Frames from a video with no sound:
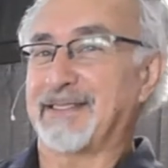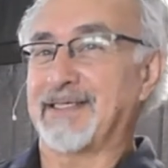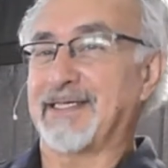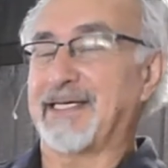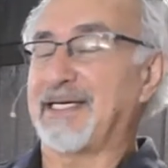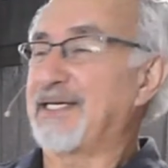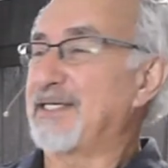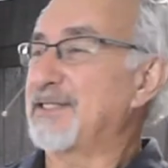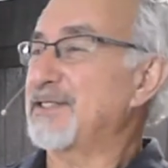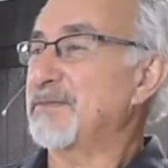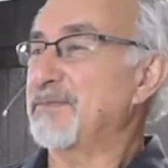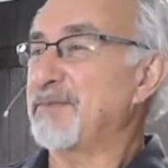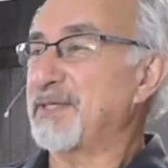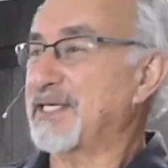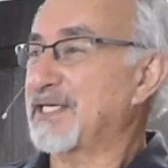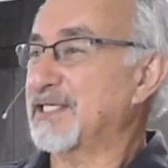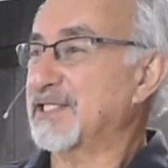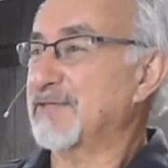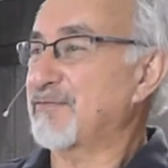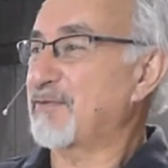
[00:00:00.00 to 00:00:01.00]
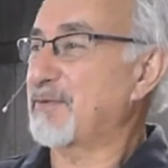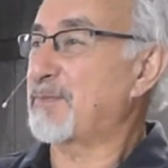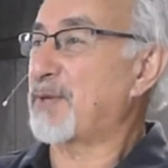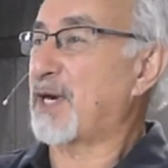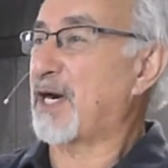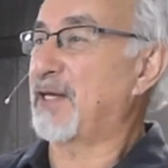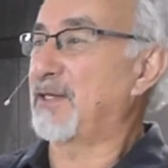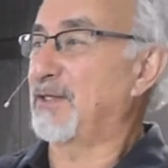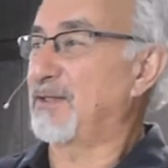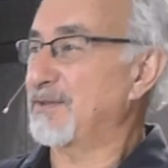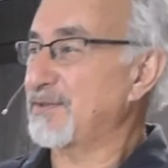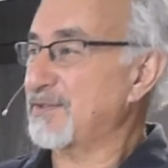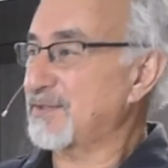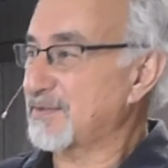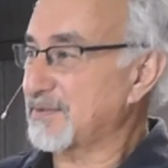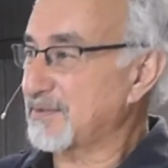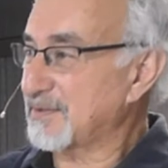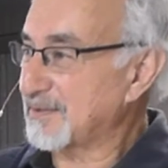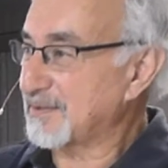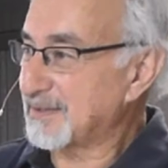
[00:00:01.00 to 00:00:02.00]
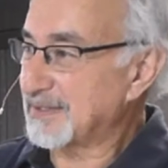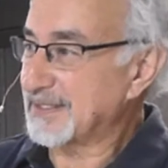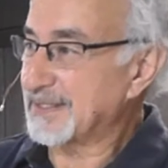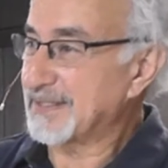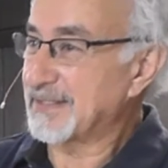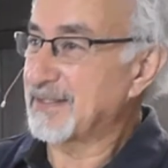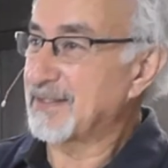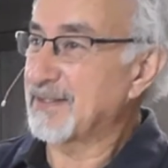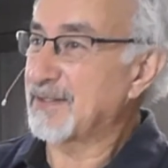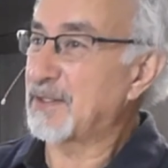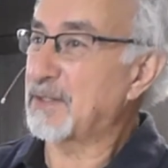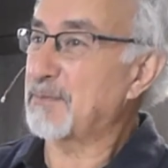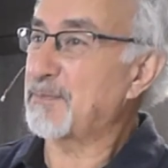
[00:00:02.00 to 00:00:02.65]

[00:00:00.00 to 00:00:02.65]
It isn't because of Apollos or